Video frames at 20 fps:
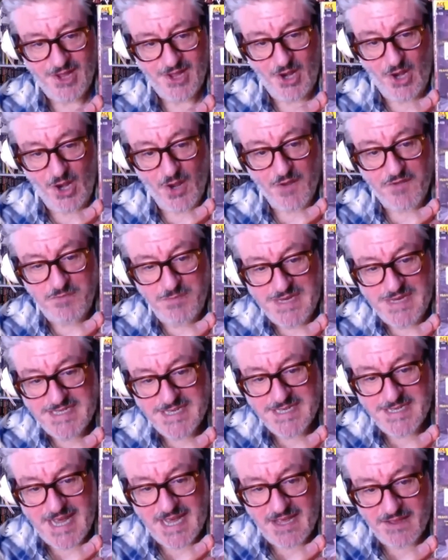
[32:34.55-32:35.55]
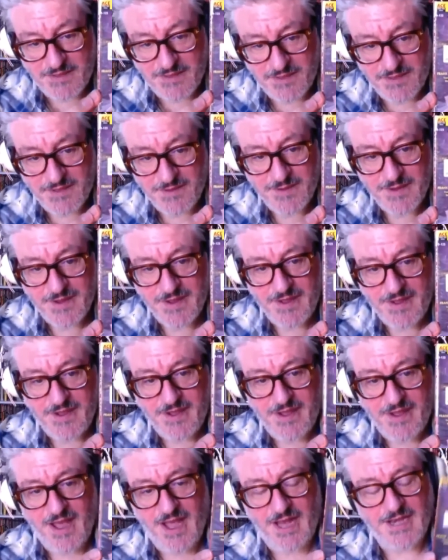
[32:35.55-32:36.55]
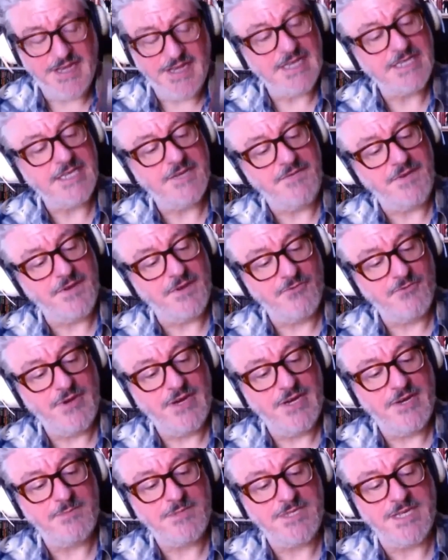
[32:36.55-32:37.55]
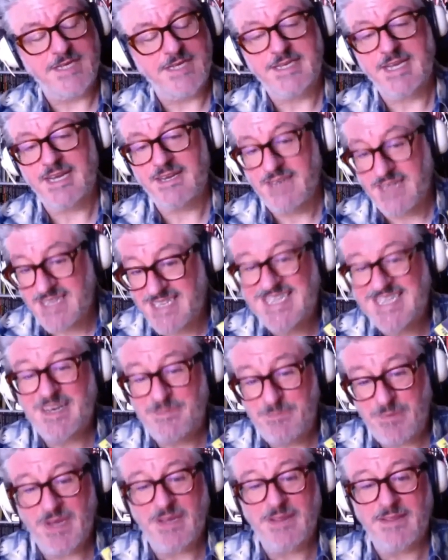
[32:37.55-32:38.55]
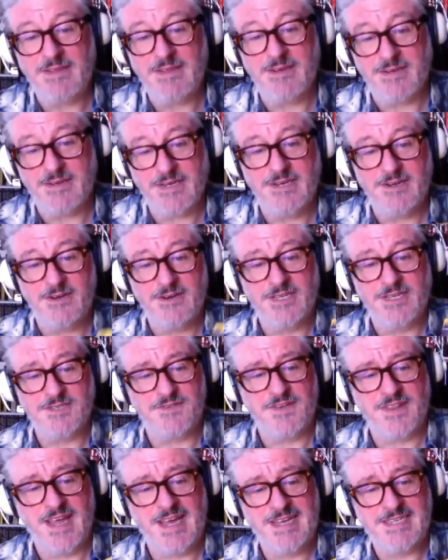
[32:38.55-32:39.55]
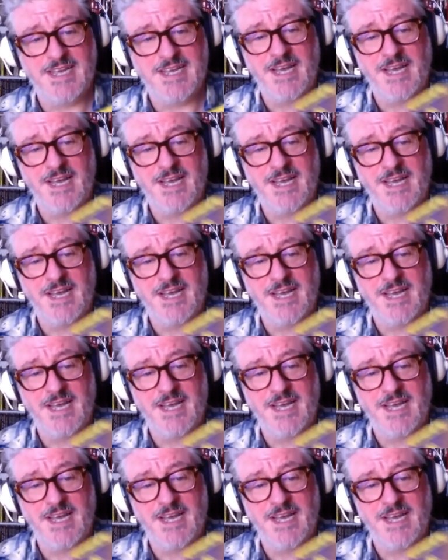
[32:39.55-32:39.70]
Love Me to Death. And yes, if you can read upside down, I did pay $30 for that.